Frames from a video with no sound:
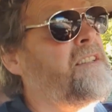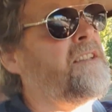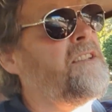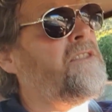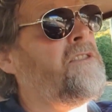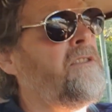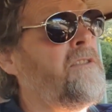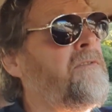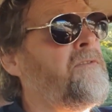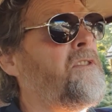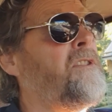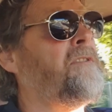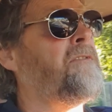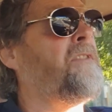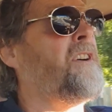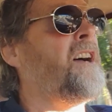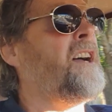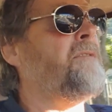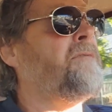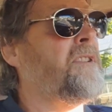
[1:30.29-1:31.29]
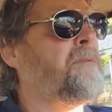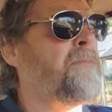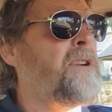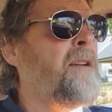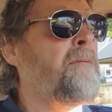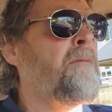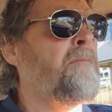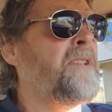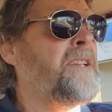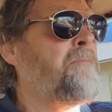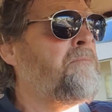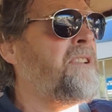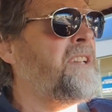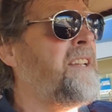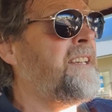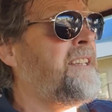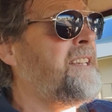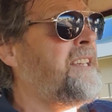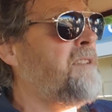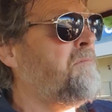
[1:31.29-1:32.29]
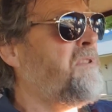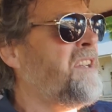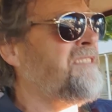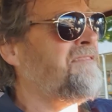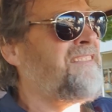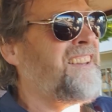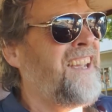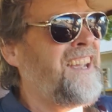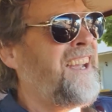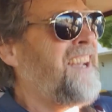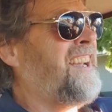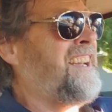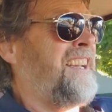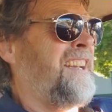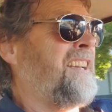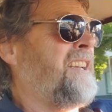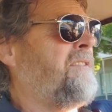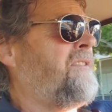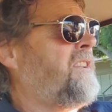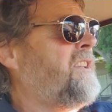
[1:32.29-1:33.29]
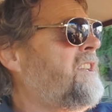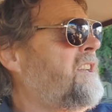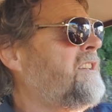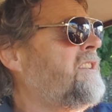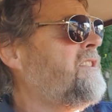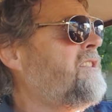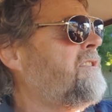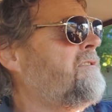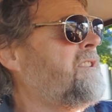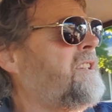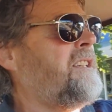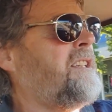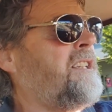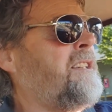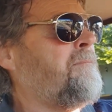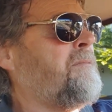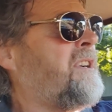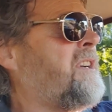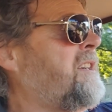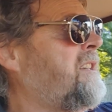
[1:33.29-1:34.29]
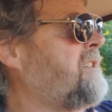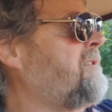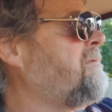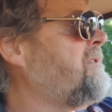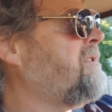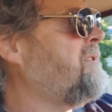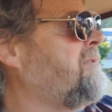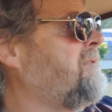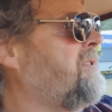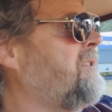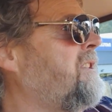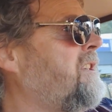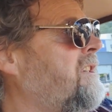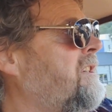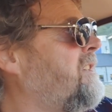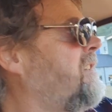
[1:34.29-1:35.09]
the 245 was probably plenty, but if you're going to do it, you might as well, you know,